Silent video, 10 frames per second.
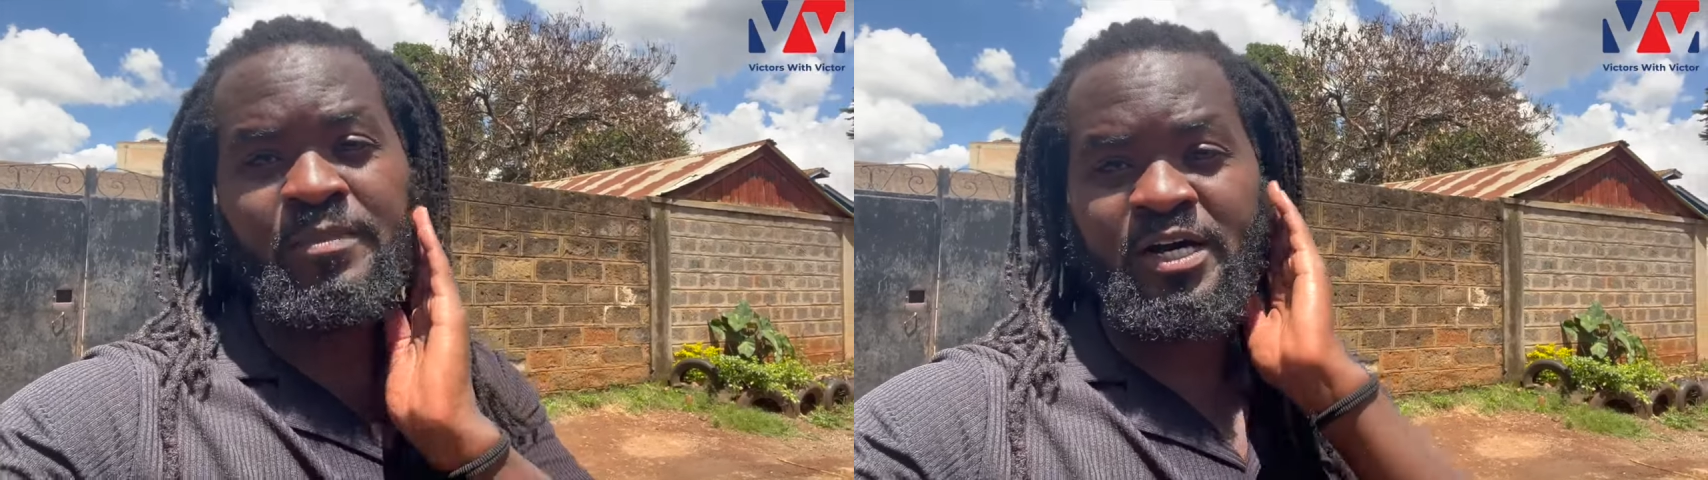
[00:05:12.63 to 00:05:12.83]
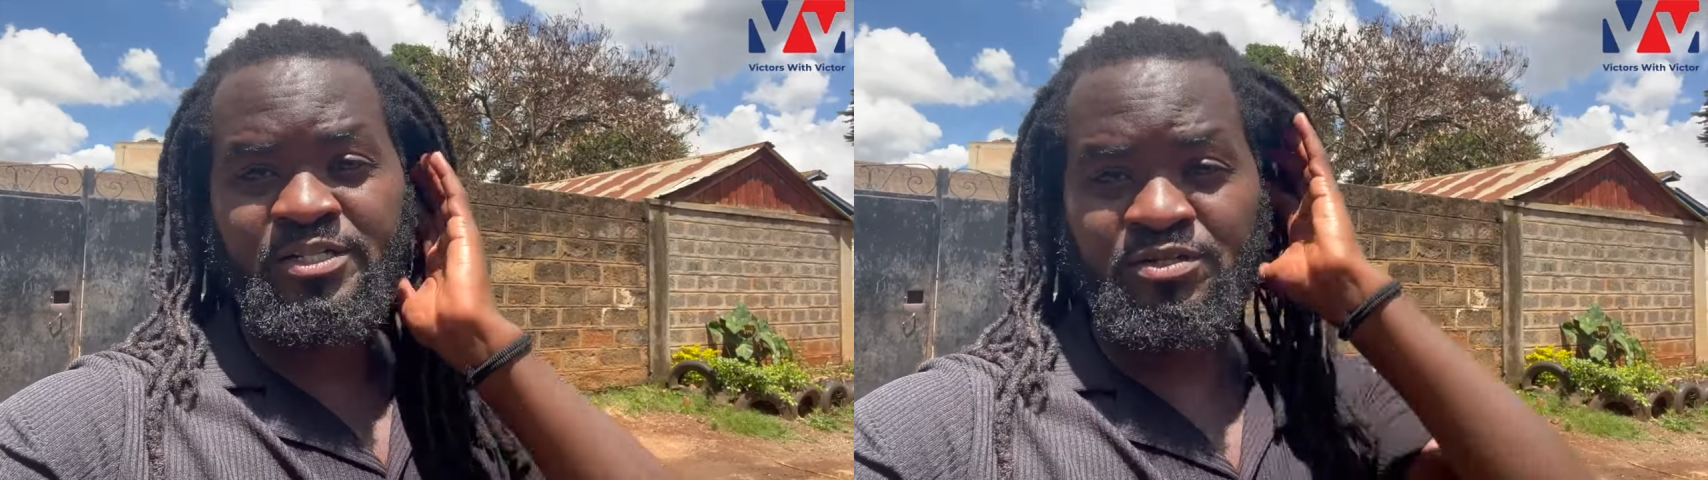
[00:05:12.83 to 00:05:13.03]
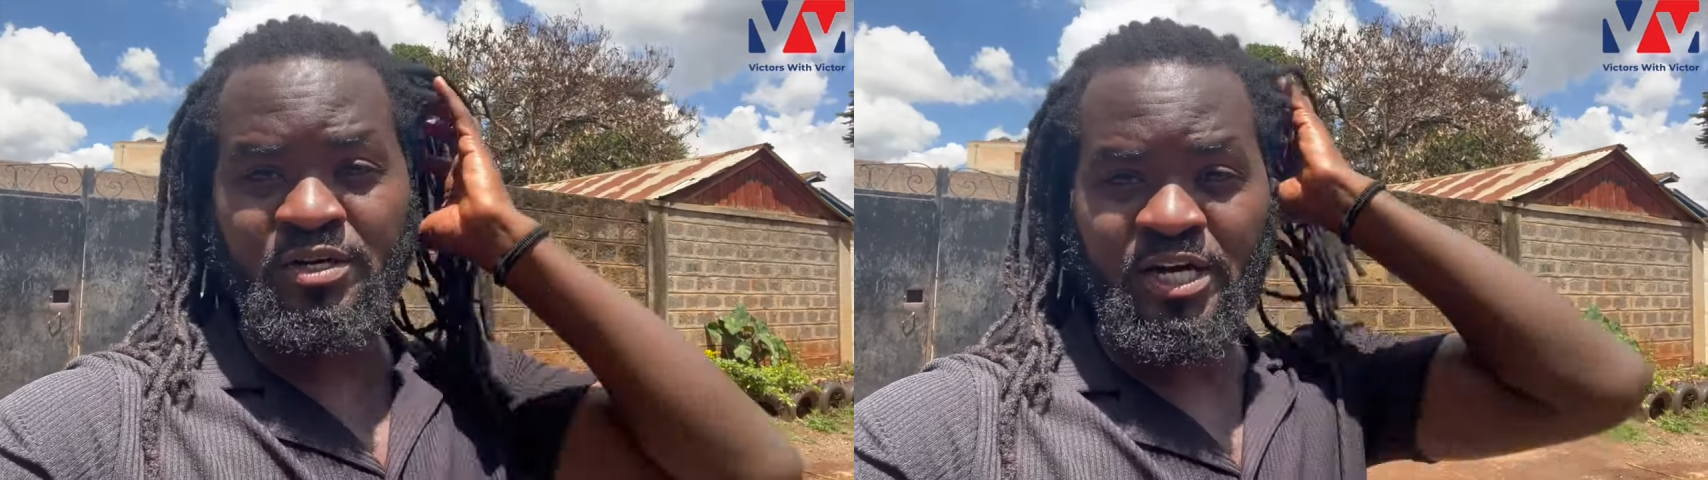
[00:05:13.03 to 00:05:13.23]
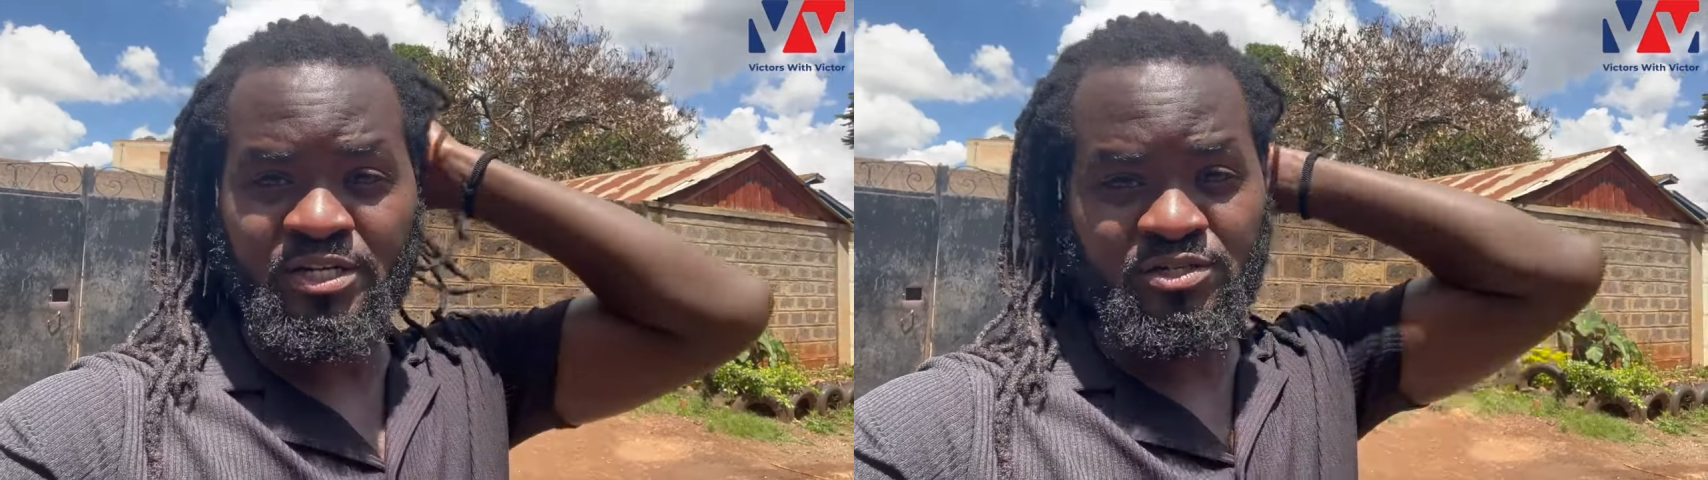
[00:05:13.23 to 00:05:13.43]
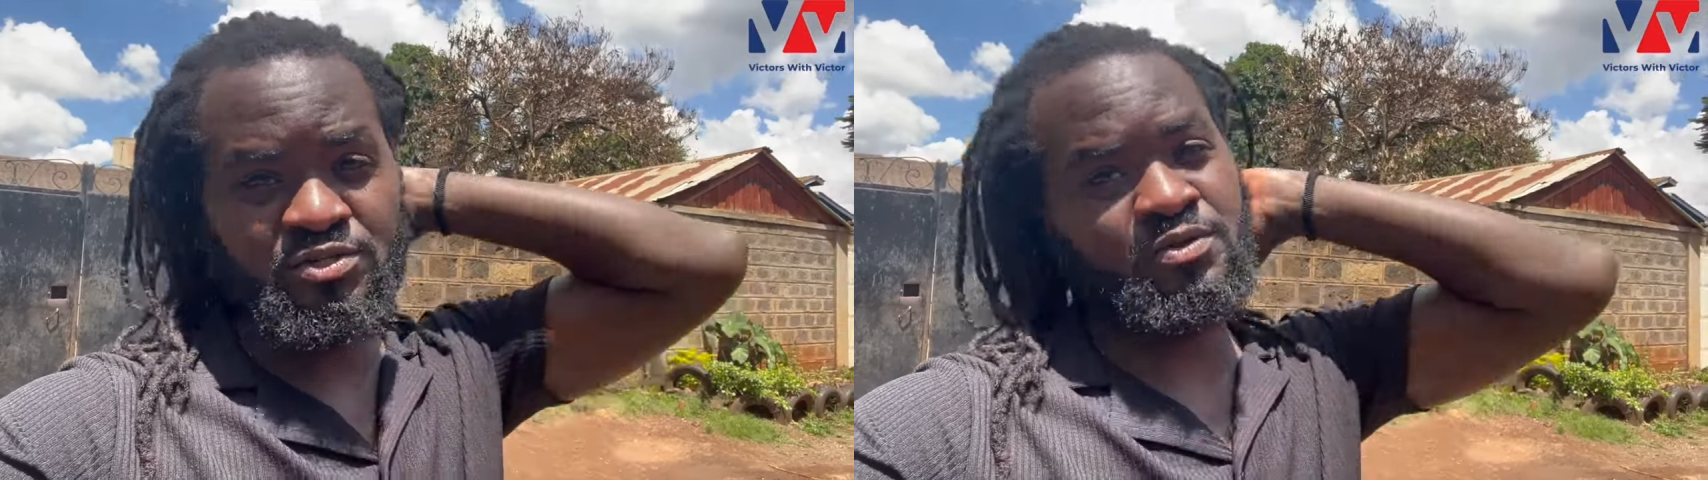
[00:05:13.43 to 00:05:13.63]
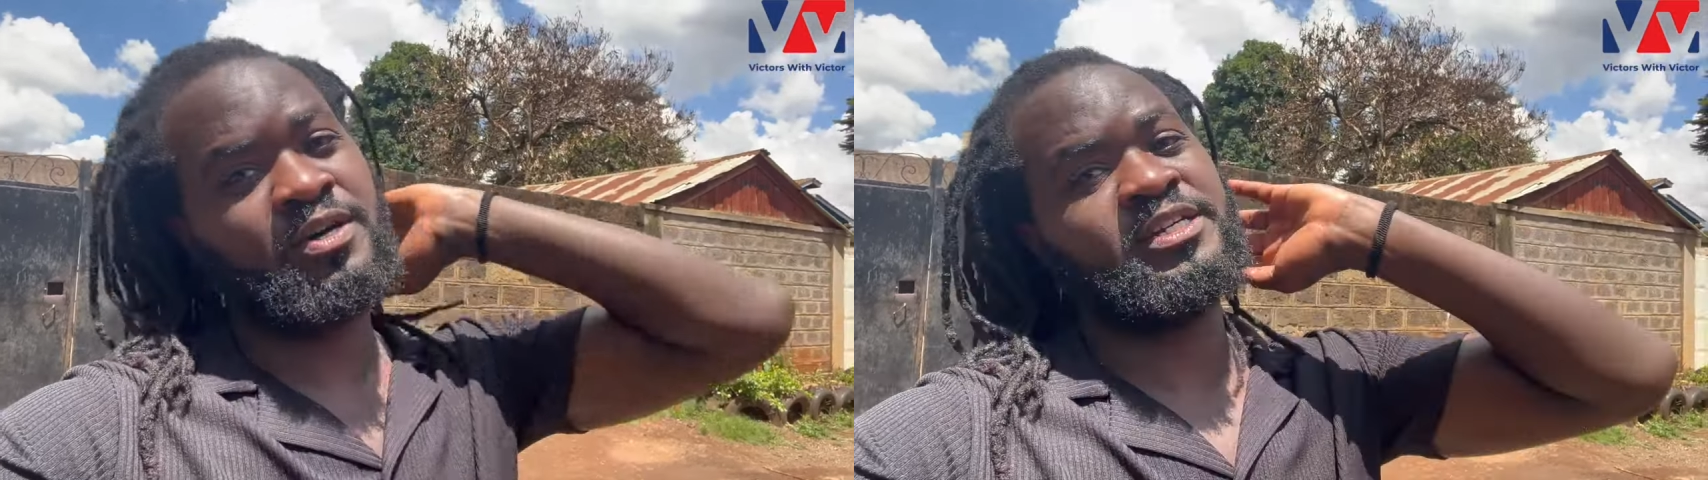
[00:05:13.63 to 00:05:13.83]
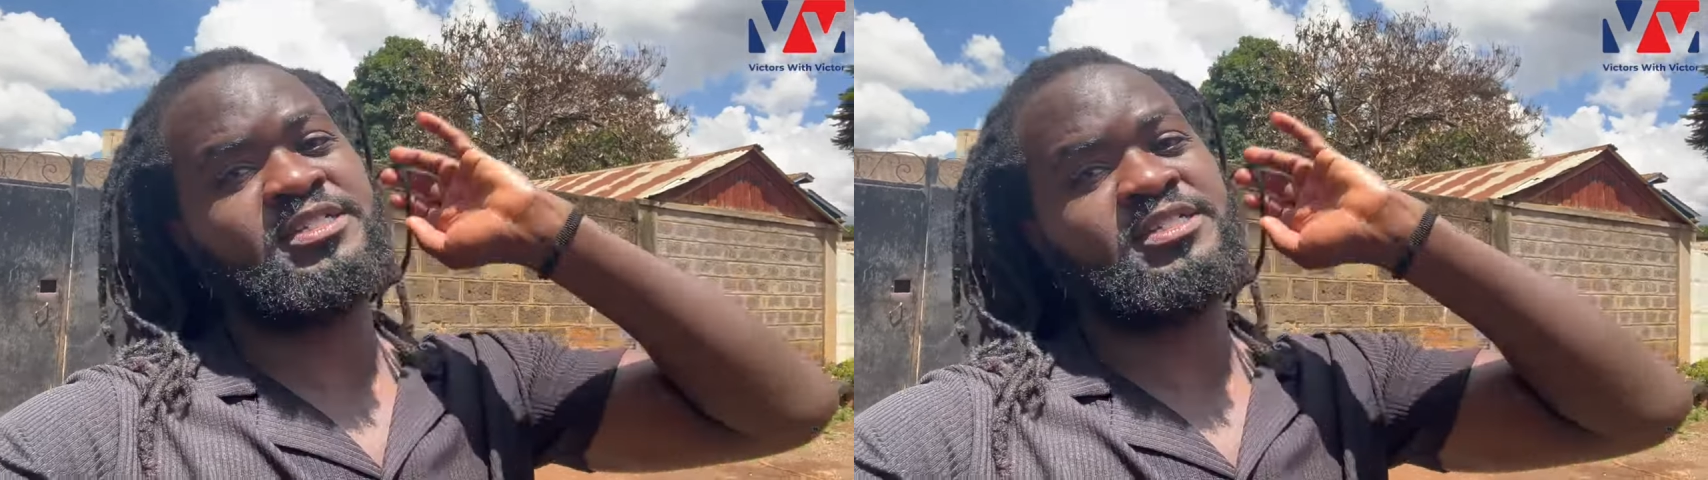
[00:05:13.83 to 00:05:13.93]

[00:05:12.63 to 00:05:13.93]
As you guys know, I